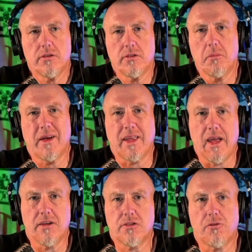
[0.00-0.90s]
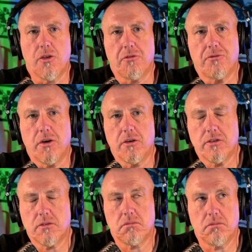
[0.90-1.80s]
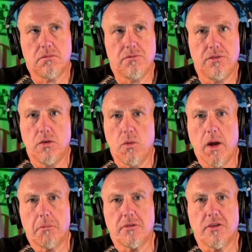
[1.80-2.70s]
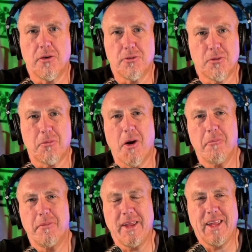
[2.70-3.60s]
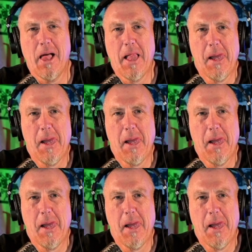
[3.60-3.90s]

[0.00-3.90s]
Some of my guests for the first few episodes will probably be